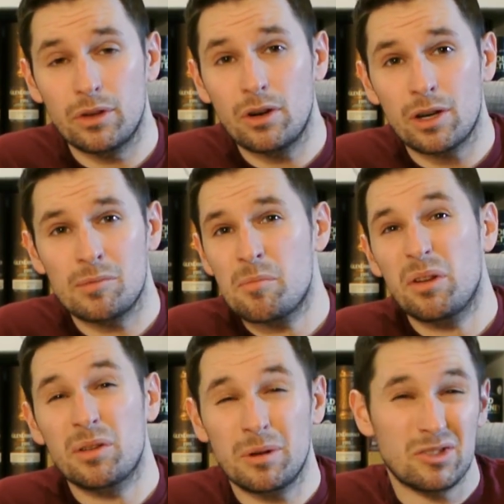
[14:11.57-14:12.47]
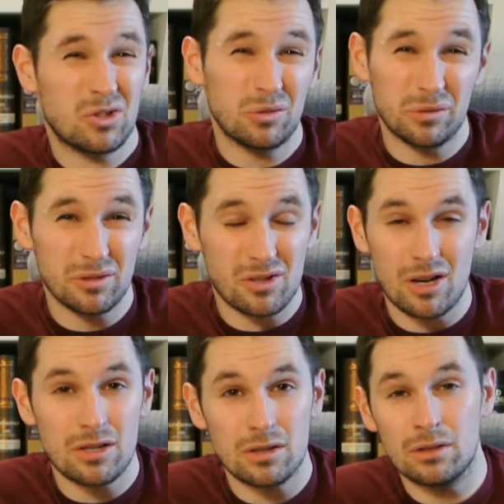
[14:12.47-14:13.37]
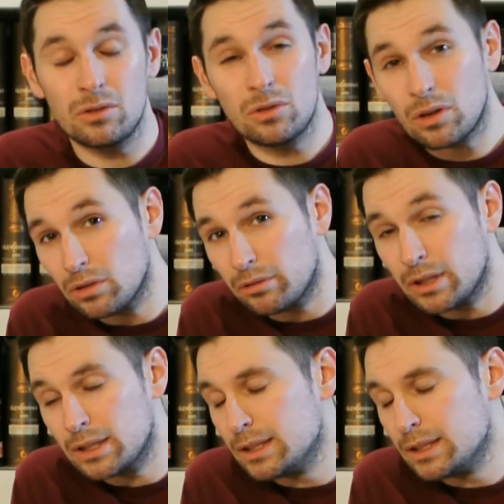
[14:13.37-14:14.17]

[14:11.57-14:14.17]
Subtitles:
They're not going to be bothered about chill filtration or colouring.